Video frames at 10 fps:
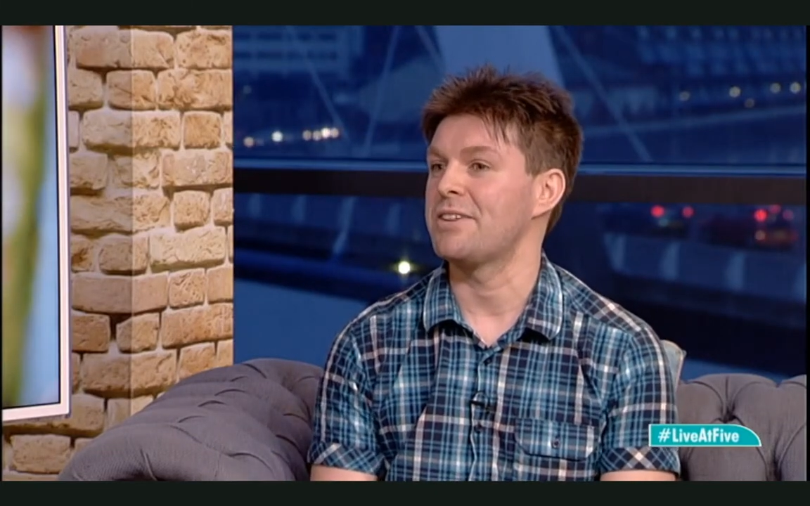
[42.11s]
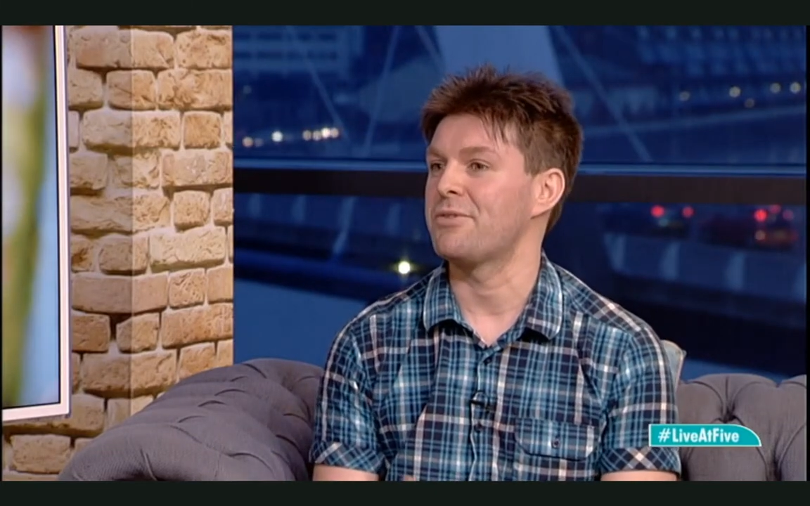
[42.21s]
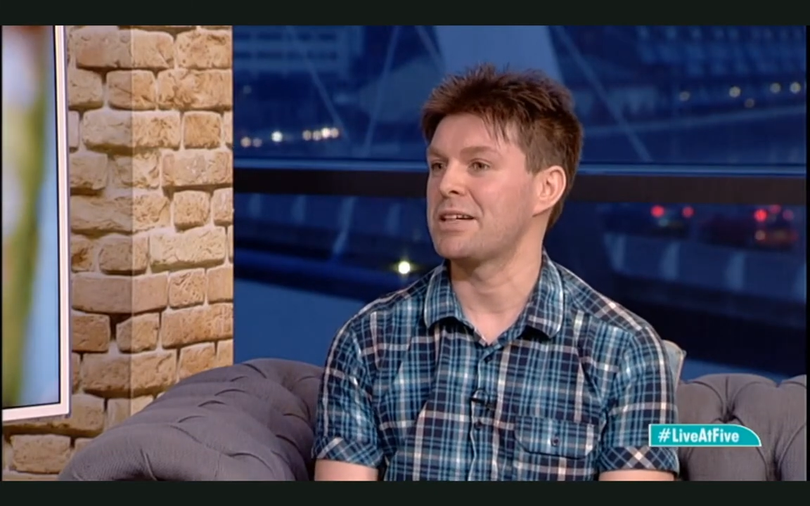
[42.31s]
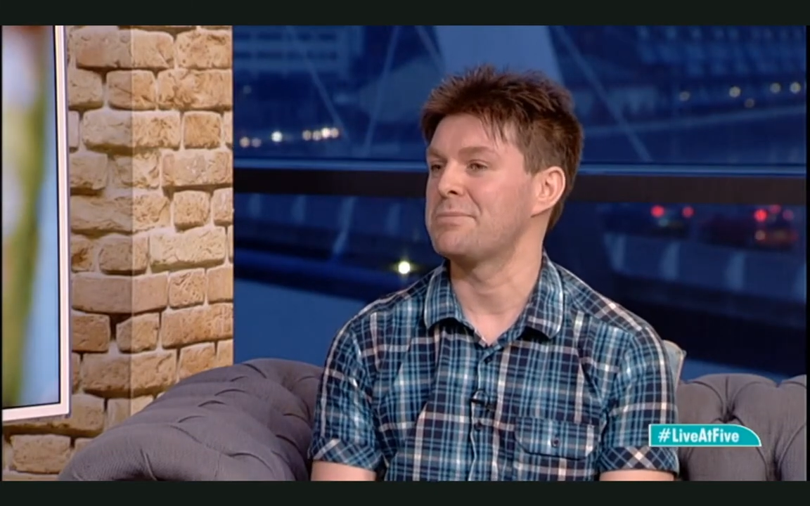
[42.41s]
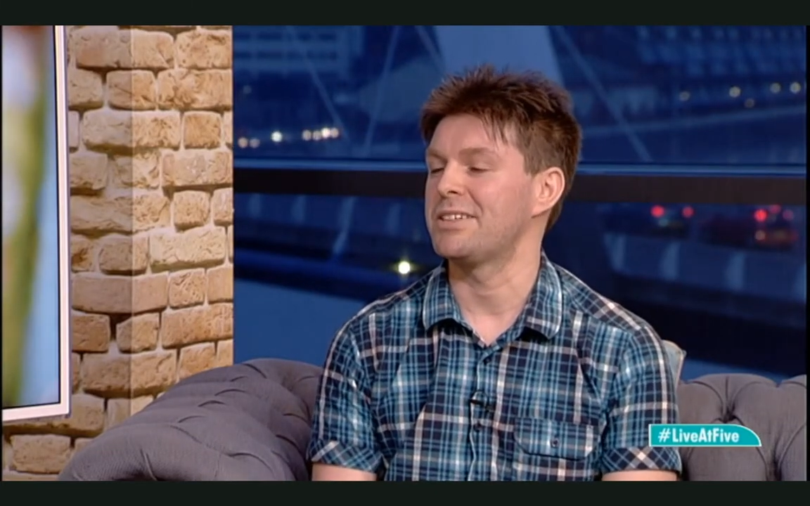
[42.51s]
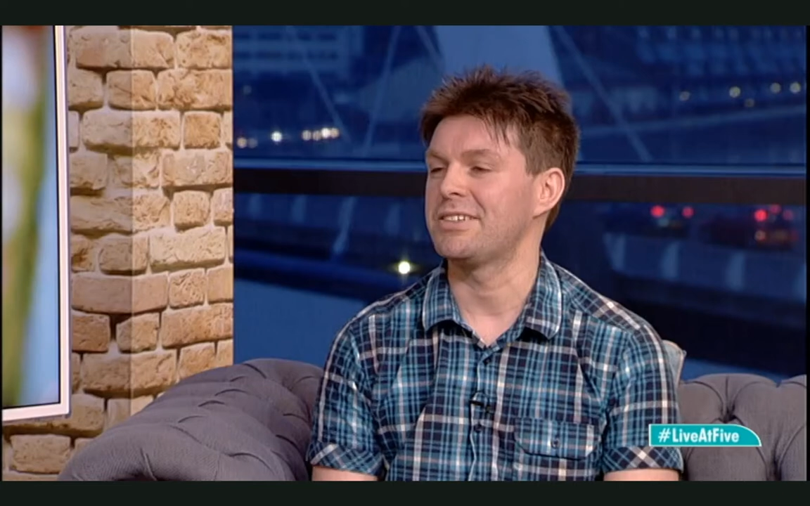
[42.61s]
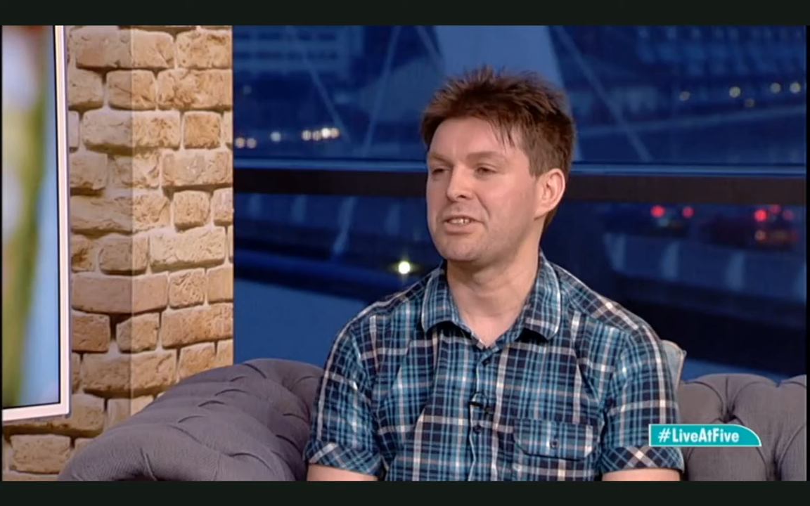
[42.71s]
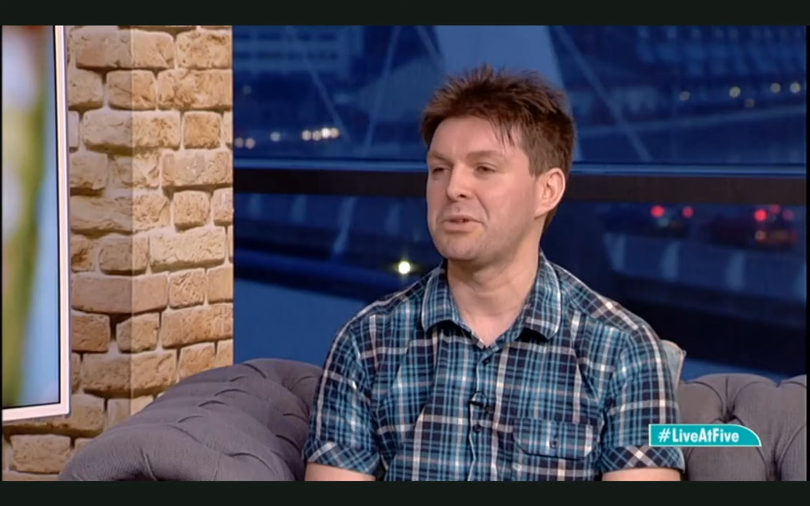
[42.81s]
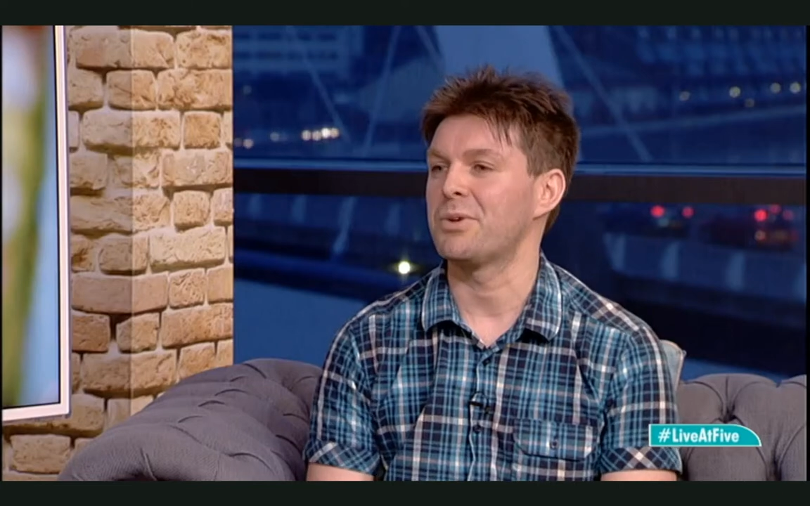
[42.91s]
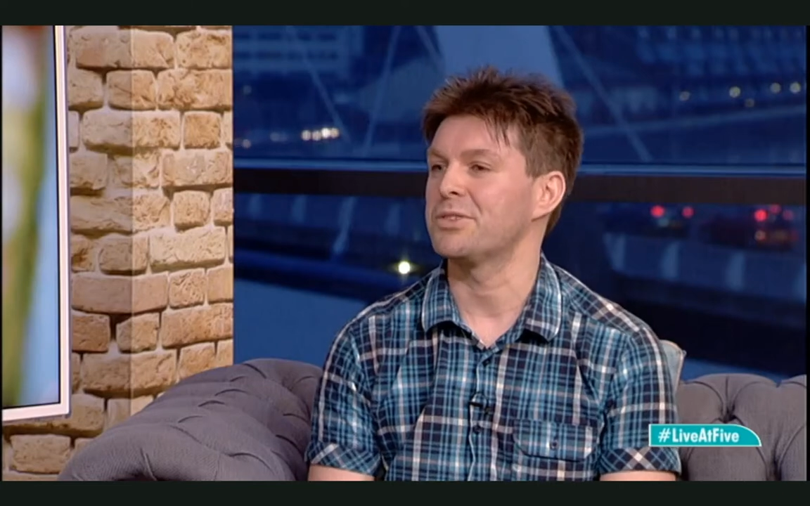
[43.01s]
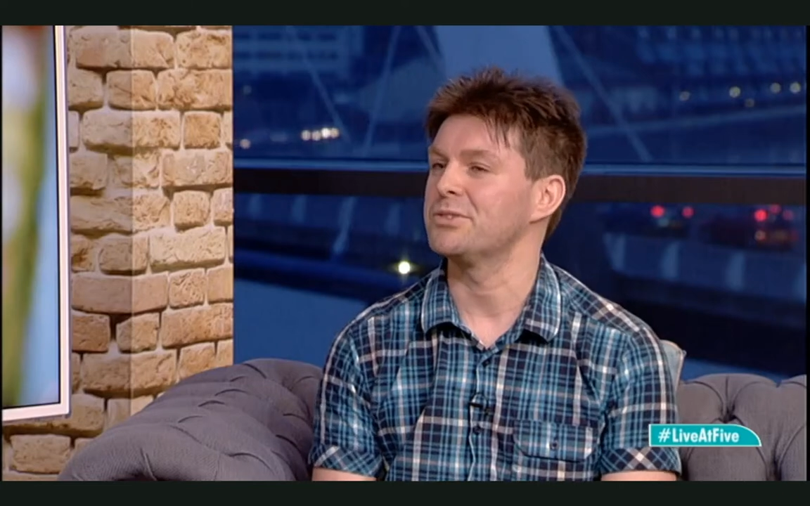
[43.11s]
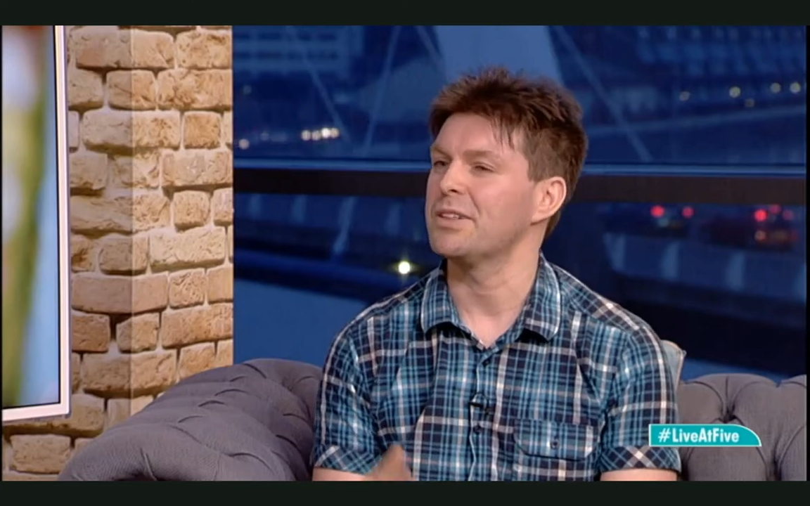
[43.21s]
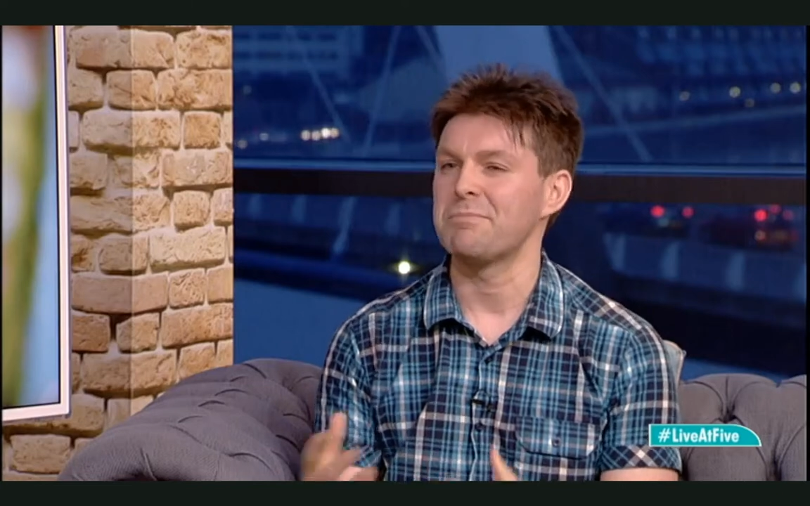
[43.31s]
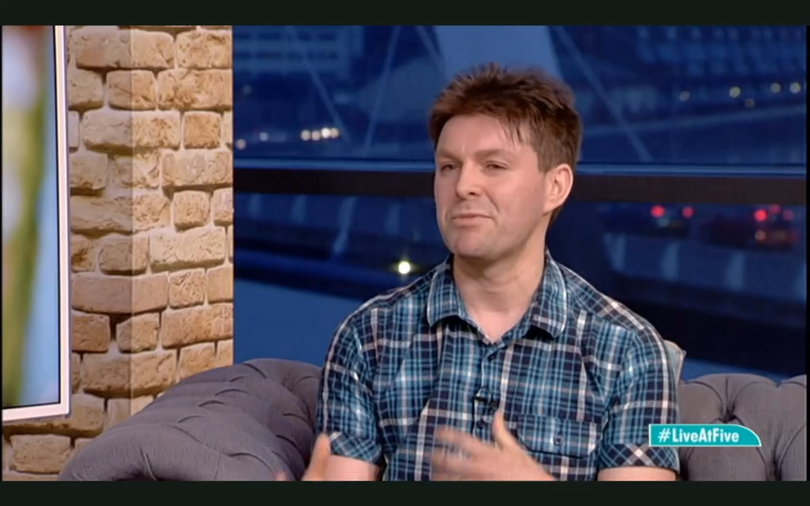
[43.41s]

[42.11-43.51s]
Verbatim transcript: environment in the real world. Mm.